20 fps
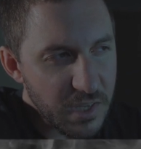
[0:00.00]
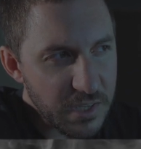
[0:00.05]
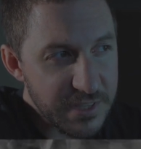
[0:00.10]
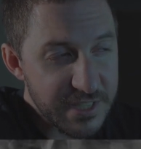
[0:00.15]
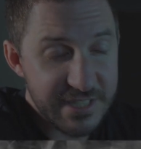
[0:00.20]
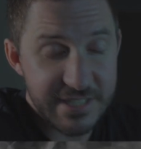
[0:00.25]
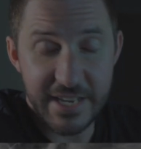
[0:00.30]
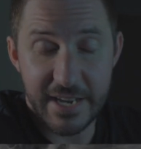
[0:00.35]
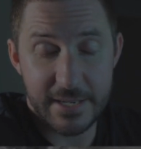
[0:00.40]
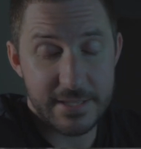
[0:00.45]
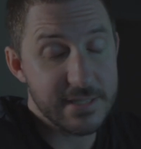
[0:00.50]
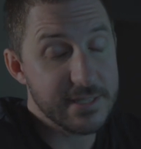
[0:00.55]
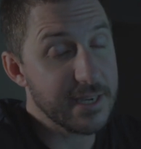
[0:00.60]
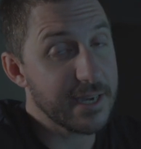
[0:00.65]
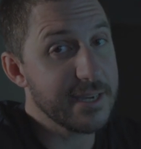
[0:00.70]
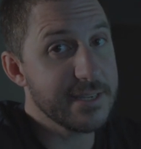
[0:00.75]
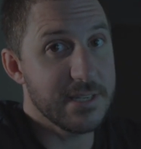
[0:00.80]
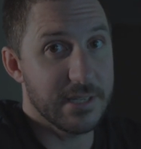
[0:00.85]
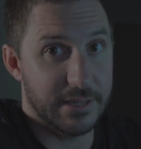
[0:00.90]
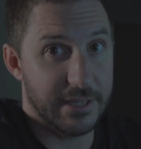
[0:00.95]
the
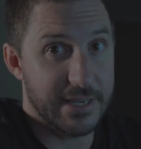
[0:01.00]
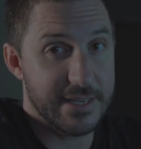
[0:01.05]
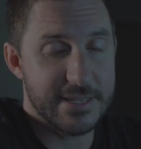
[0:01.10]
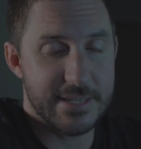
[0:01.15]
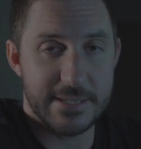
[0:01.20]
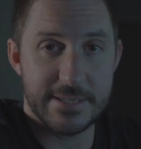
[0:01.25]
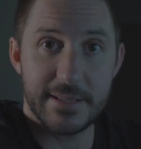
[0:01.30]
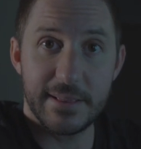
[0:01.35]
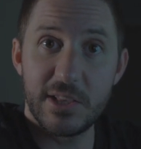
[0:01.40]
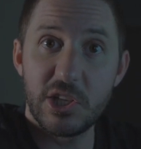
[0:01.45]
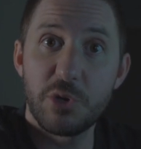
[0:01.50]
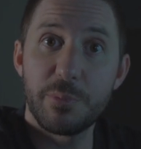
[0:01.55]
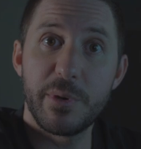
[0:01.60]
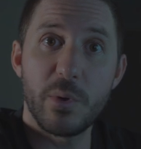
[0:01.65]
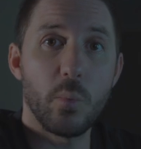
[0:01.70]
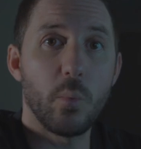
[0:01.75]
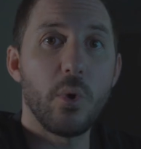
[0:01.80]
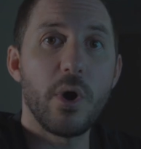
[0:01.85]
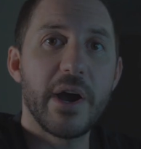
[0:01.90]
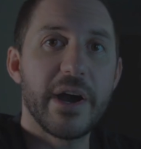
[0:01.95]
soundstage at least, is a little
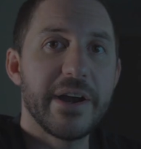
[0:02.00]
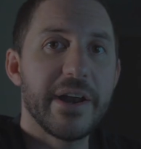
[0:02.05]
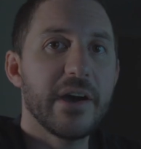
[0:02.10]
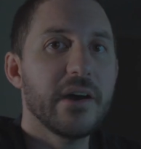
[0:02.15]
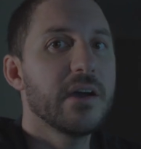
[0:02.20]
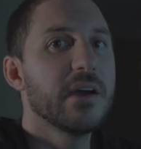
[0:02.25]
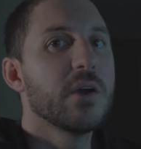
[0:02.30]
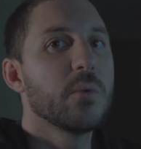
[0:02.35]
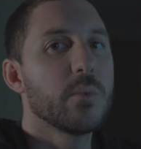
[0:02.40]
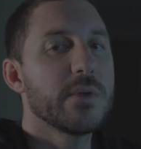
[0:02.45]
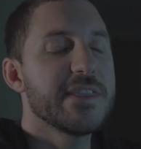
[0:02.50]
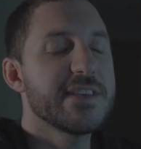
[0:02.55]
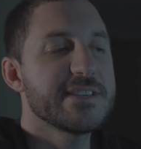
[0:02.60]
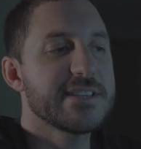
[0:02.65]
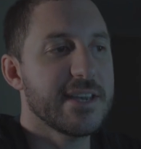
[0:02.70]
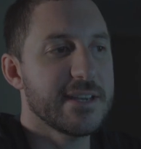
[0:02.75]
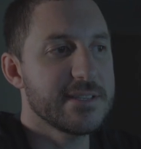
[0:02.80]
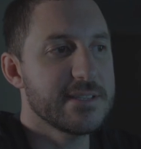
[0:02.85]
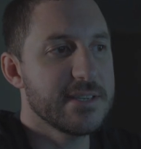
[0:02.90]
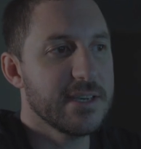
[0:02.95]
bit wider with
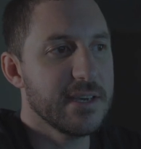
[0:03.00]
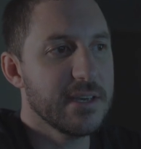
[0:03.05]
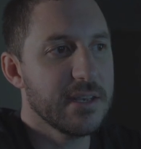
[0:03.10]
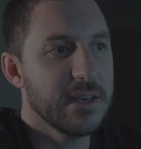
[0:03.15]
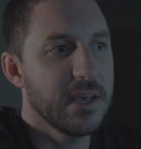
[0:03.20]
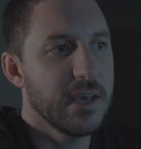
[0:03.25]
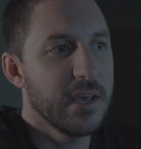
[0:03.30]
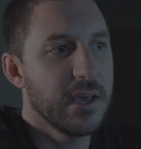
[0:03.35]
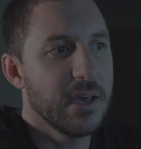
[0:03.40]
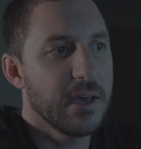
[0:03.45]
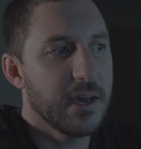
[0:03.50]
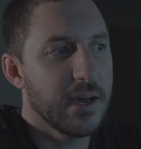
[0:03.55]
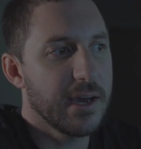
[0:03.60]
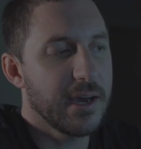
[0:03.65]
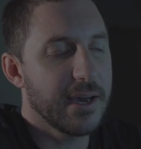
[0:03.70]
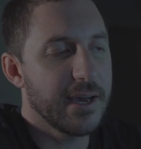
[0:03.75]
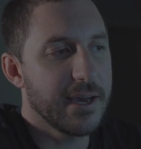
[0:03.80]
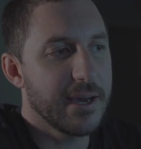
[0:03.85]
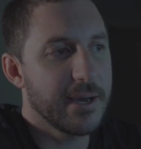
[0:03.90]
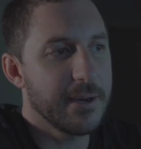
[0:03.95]
this headset.
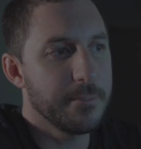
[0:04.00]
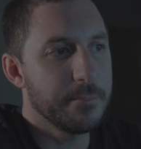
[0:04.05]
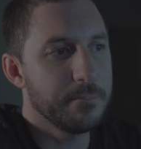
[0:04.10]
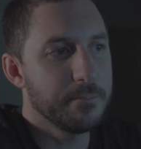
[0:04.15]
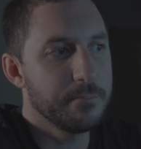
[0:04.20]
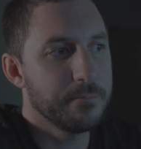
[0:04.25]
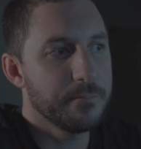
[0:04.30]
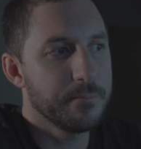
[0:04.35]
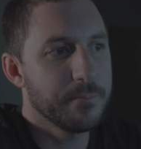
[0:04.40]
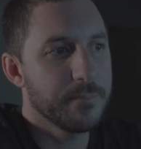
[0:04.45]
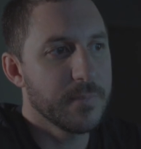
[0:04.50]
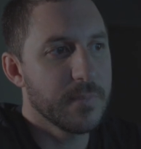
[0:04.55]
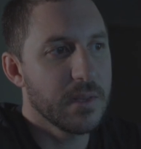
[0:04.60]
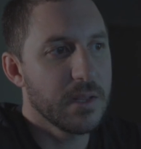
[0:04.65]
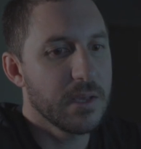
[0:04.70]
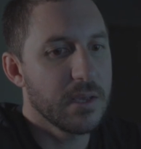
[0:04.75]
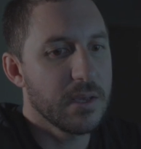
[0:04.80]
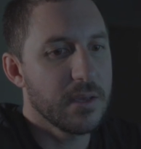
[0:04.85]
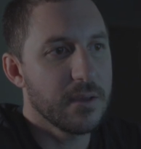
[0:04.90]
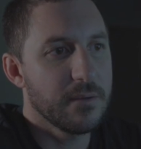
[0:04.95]

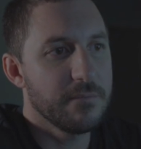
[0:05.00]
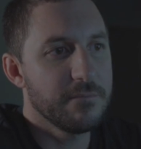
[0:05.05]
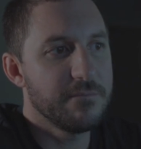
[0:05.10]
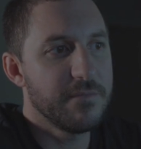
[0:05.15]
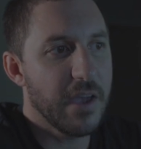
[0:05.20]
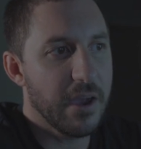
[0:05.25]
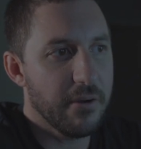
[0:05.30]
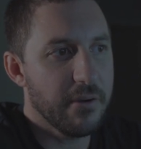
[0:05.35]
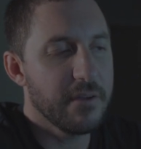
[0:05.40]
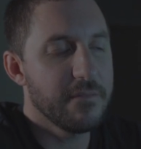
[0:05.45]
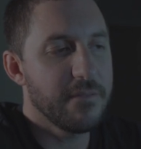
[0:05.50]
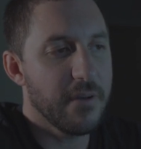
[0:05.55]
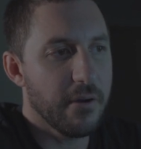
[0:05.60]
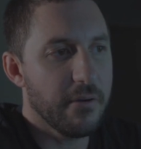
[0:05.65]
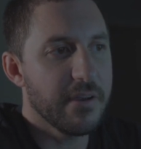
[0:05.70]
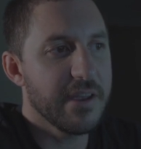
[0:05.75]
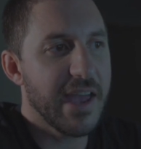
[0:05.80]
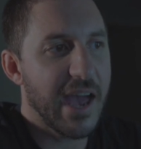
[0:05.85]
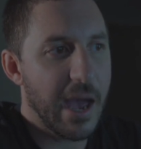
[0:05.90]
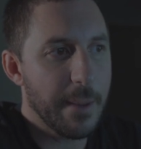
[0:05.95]
Very,
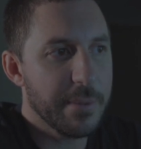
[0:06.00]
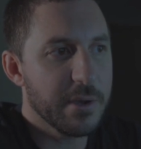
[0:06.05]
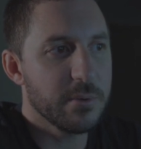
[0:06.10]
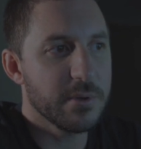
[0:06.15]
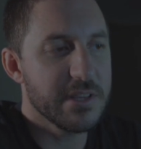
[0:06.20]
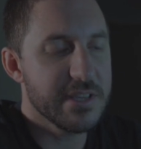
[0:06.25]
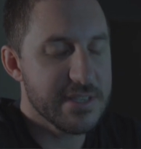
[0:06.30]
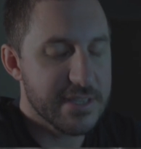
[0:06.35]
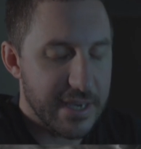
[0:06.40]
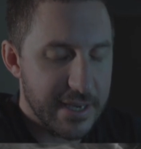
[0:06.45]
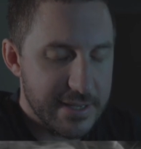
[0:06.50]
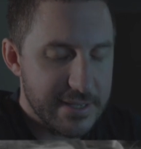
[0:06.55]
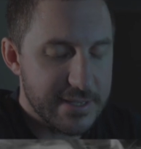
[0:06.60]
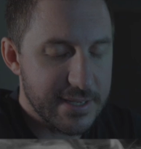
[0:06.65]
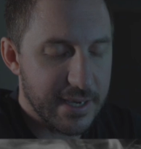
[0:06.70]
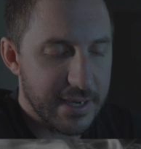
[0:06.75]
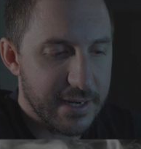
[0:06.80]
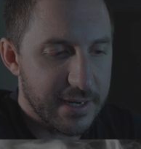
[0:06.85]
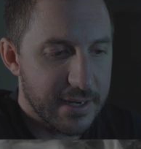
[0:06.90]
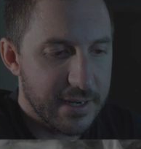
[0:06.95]
very happy with this
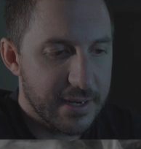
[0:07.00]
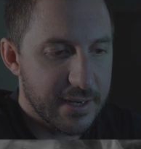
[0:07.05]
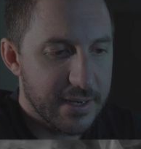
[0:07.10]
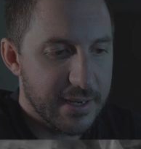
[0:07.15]
headset.